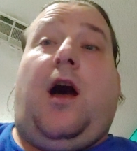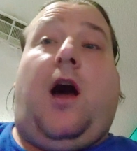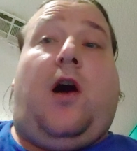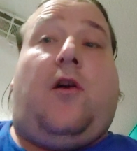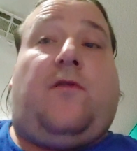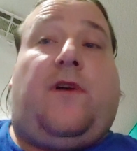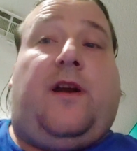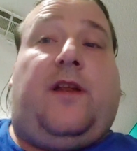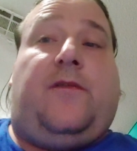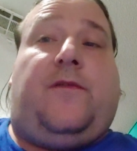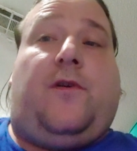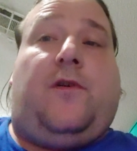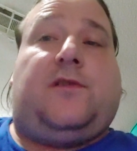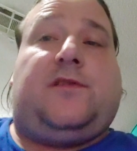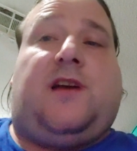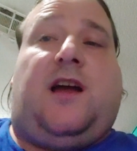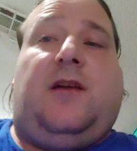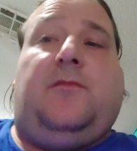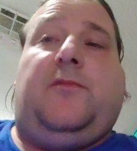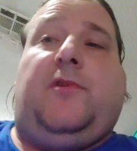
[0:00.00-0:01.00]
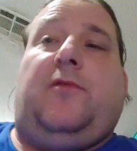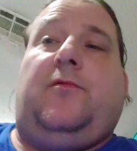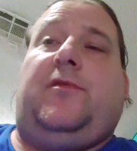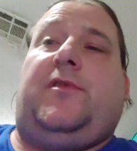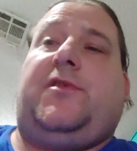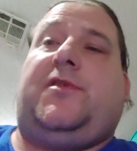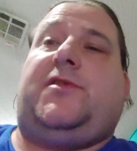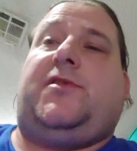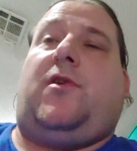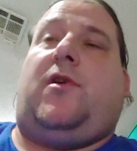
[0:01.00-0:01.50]
Alrighty folks, I'm going to
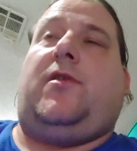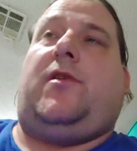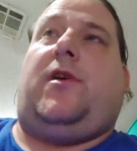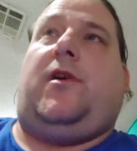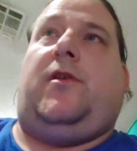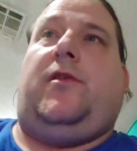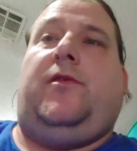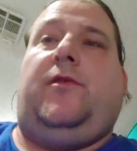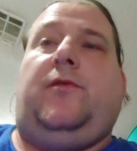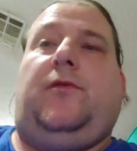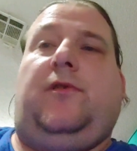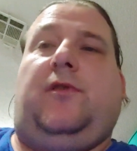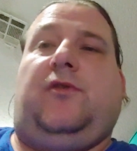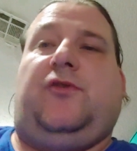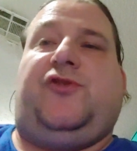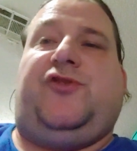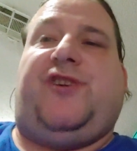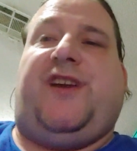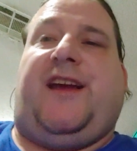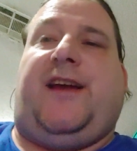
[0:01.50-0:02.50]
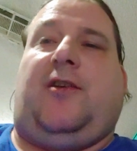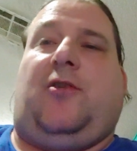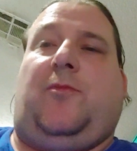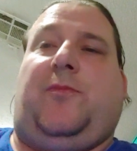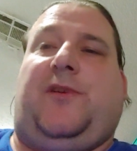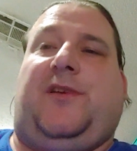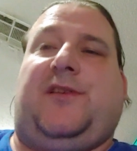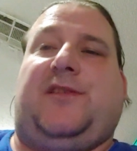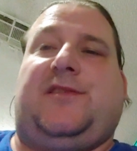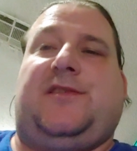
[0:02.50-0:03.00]
start a new little channel
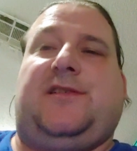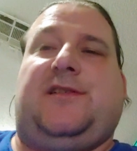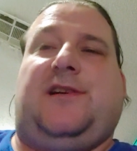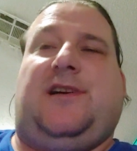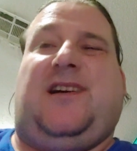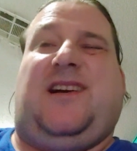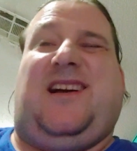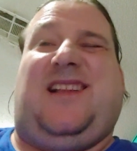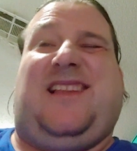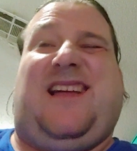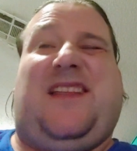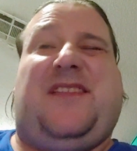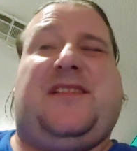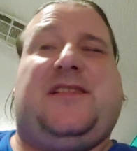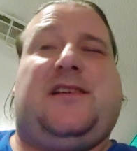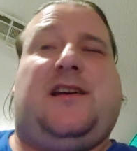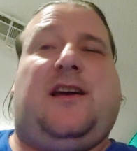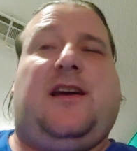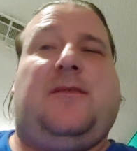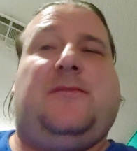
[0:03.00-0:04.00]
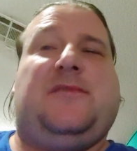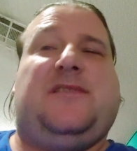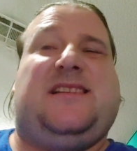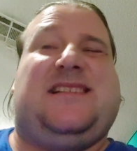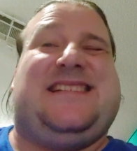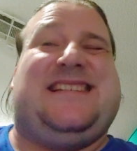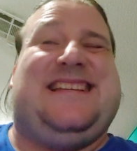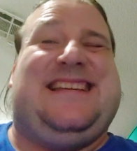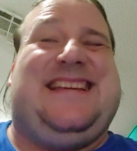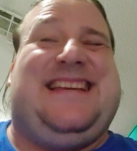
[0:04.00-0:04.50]
because a lot of the times
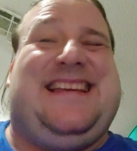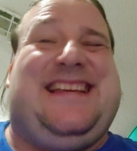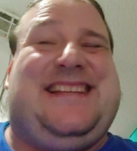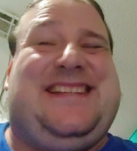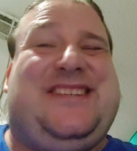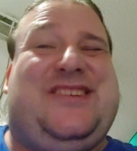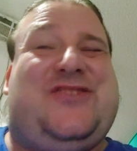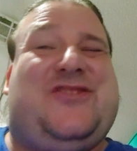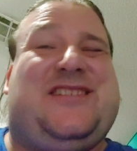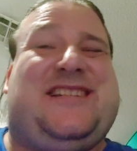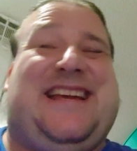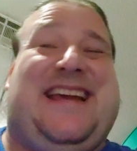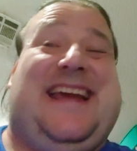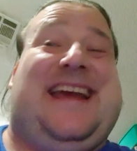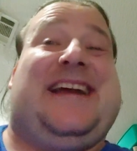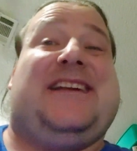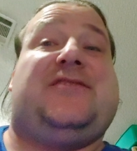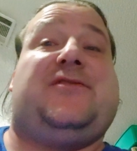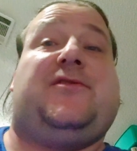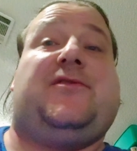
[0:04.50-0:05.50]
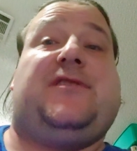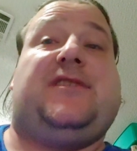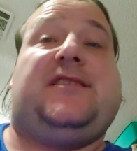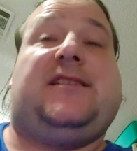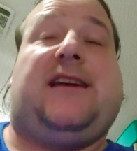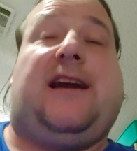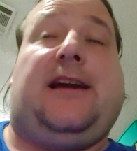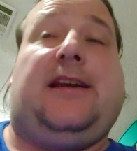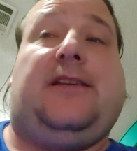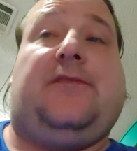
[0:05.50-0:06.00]
it's easier to answer this
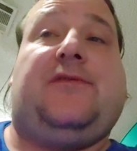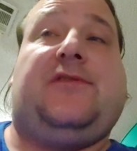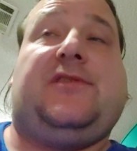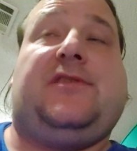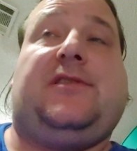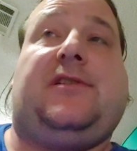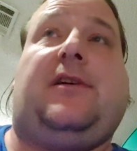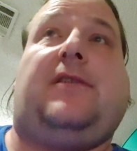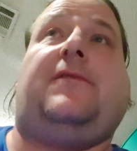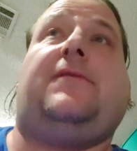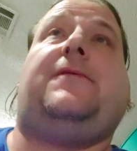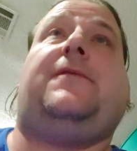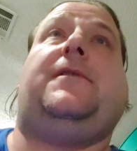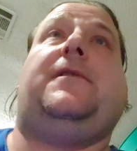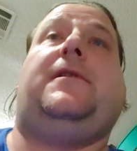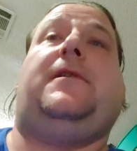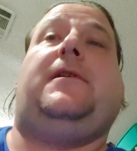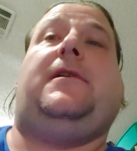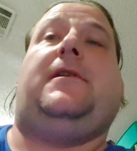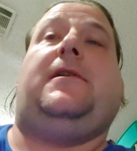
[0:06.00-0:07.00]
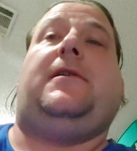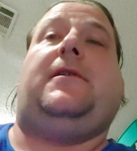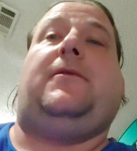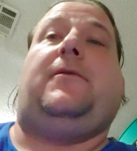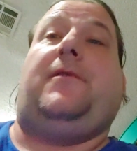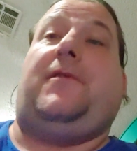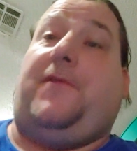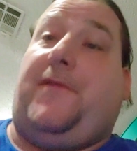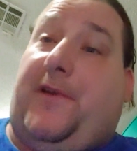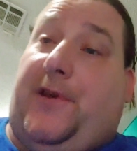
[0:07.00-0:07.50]
kind of stuff
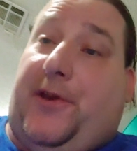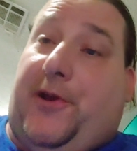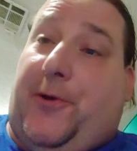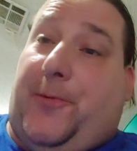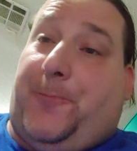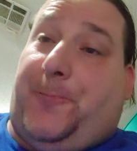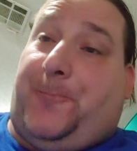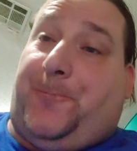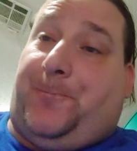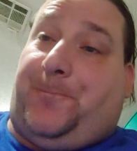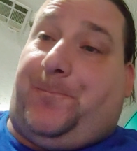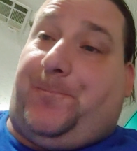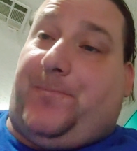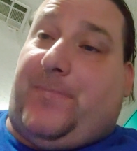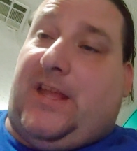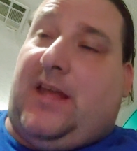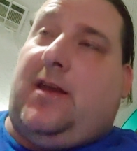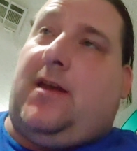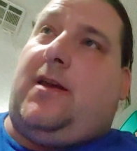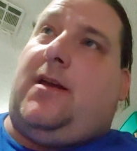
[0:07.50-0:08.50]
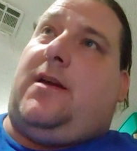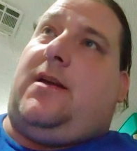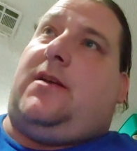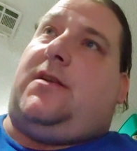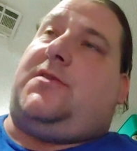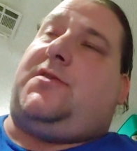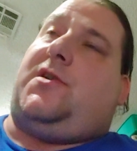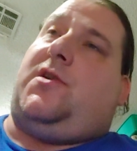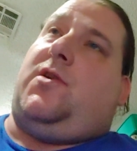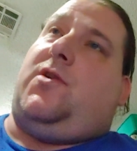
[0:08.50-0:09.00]
with a video.
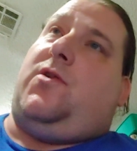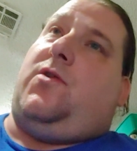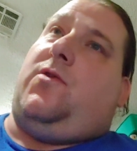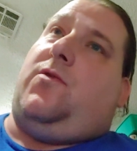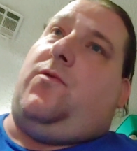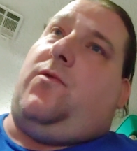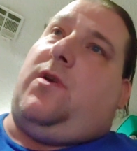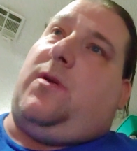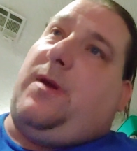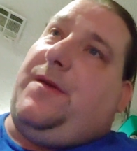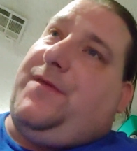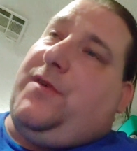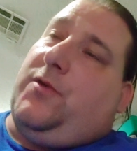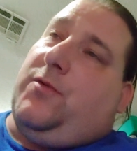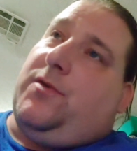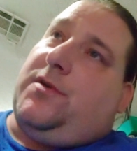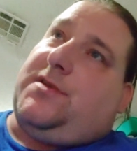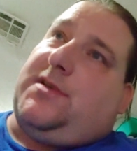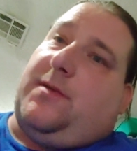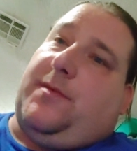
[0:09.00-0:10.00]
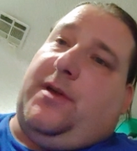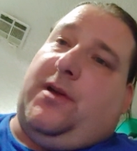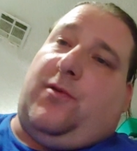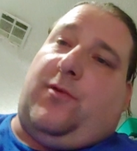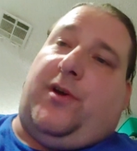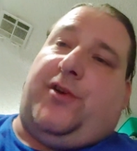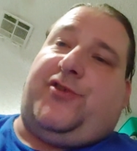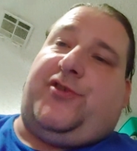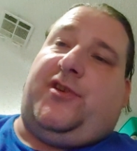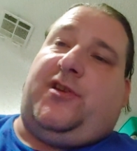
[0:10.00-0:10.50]
So one of my viewers sent me a
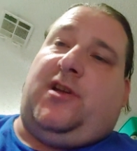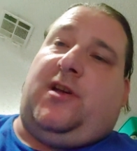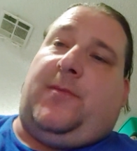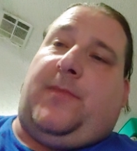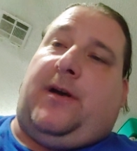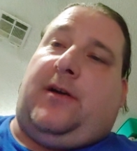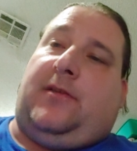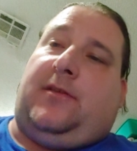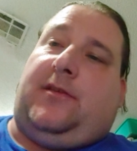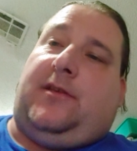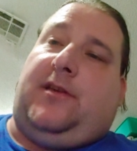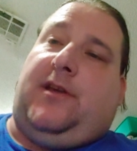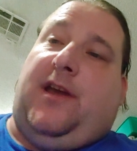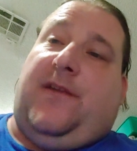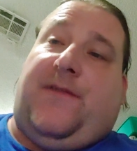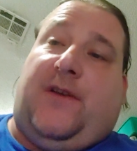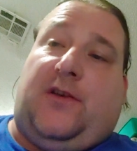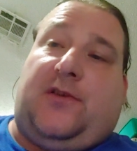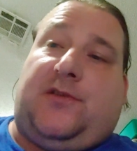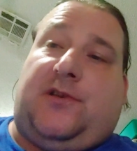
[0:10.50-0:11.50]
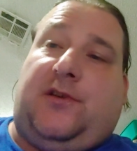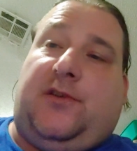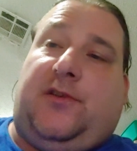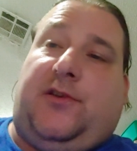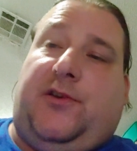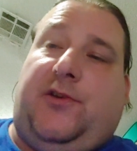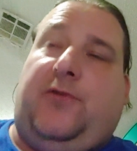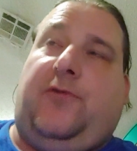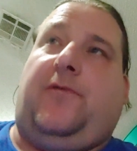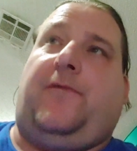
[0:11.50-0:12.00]
question about the FLSun
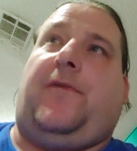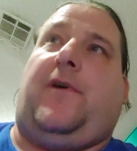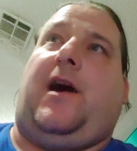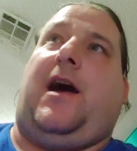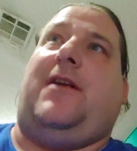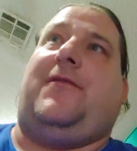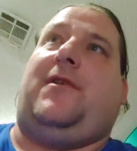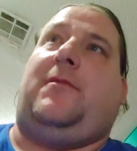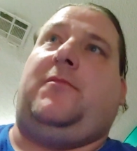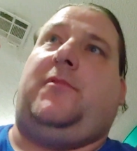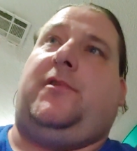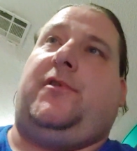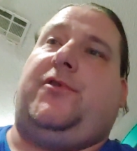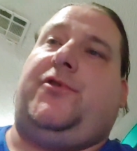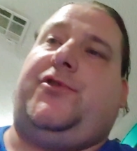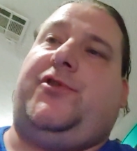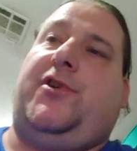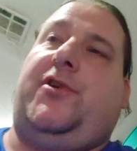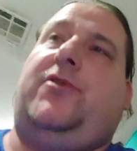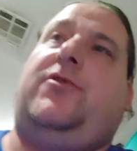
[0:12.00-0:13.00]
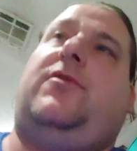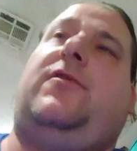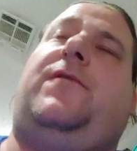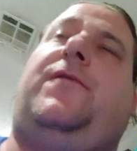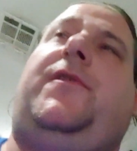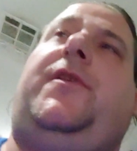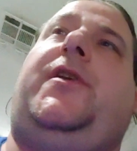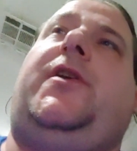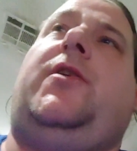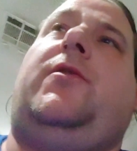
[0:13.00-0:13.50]
Q5. I'm going to show you the
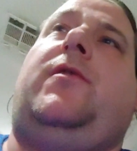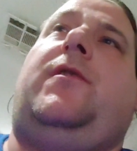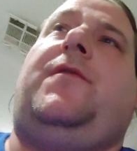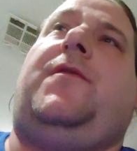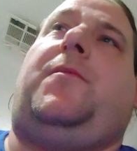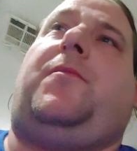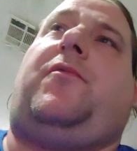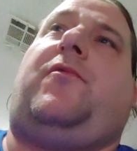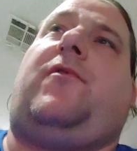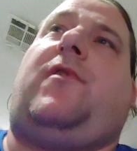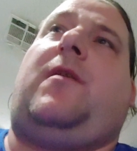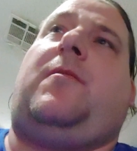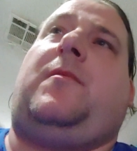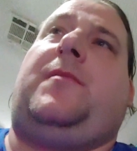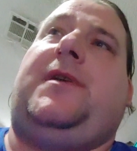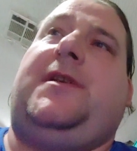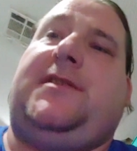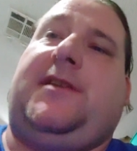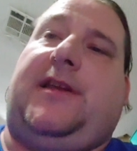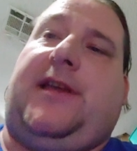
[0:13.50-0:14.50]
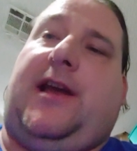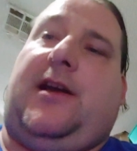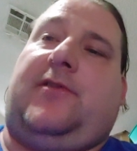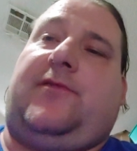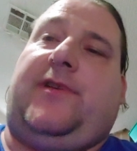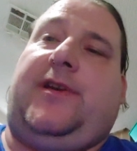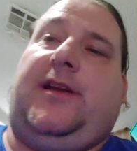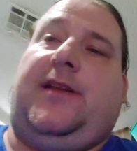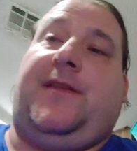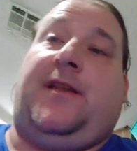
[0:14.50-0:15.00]
video of the problem he's
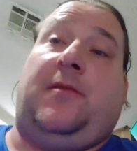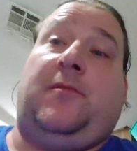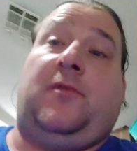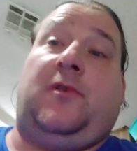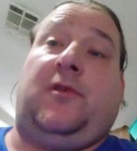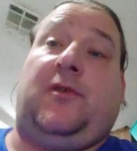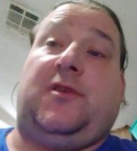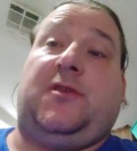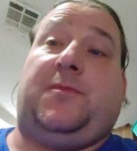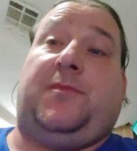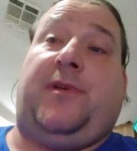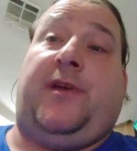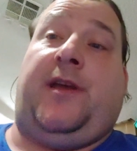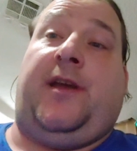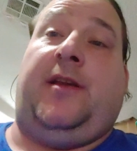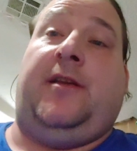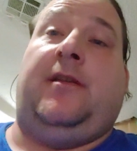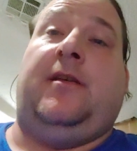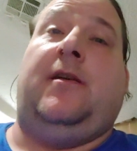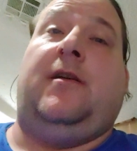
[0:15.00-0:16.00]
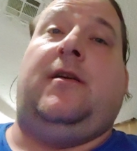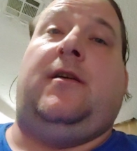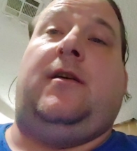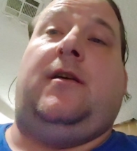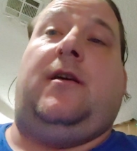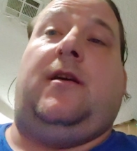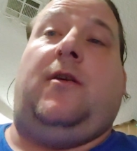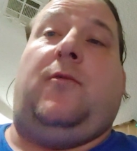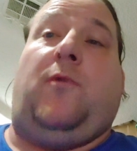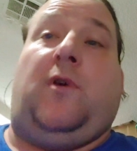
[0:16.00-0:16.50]
encountering, and then I'm going to explain
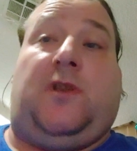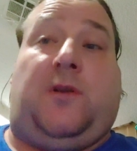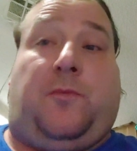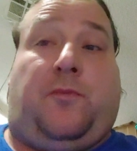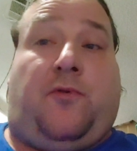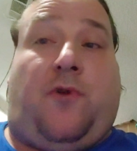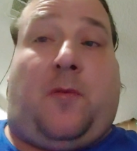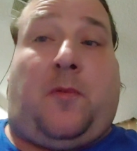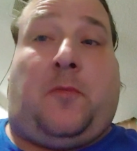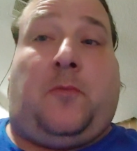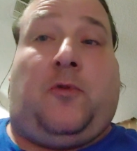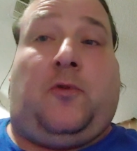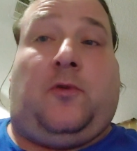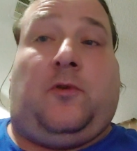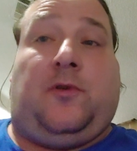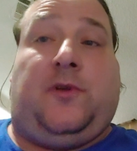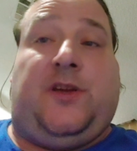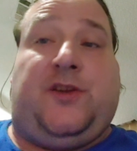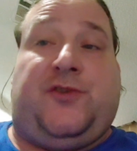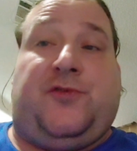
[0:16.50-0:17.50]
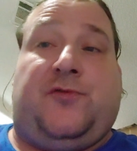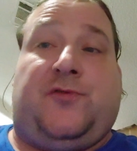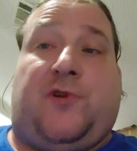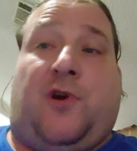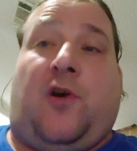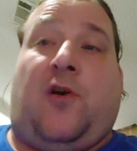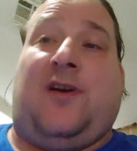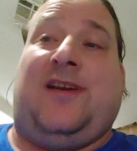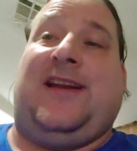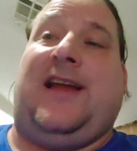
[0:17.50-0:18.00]
what the probable issues
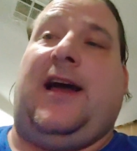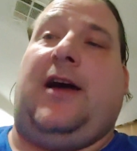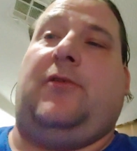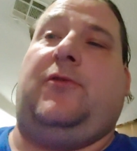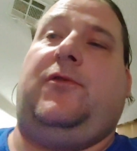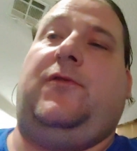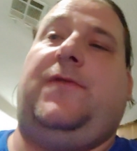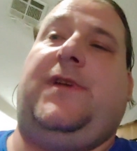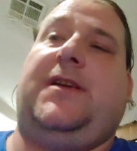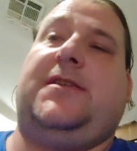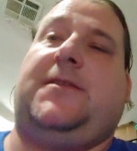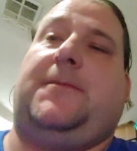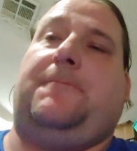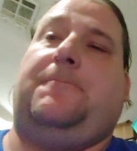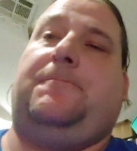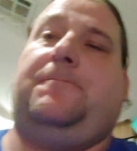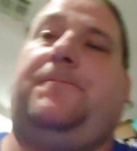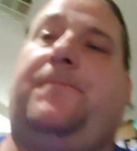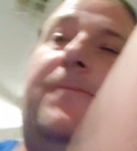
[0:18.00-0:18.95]
are and how to fix them.